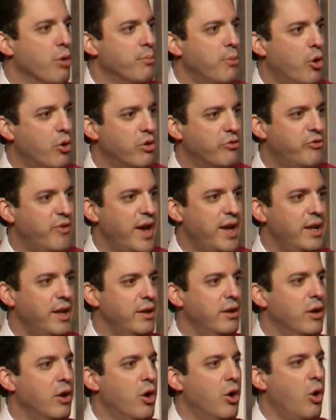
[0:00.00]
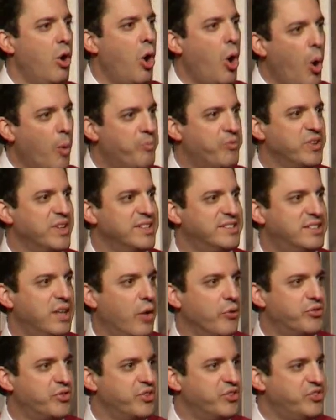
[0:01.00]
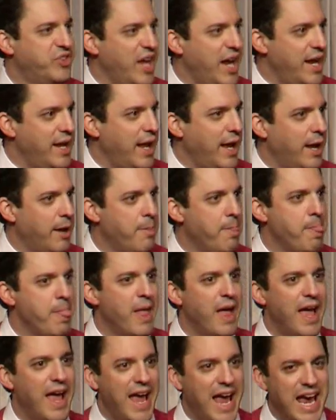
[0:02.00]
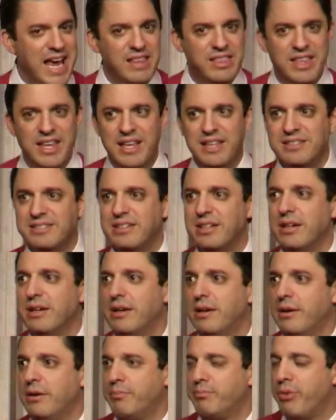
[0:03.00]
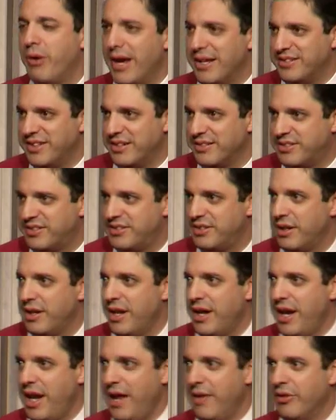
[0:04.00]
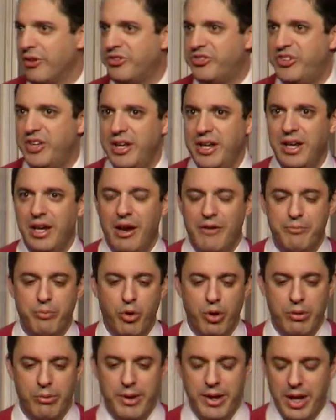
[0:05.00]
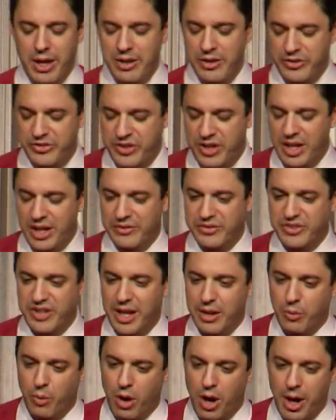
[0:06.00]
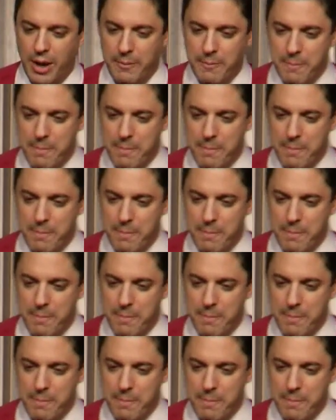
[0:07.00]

motivated, hopefully self-sustaining atheist presence in the city of San Juan.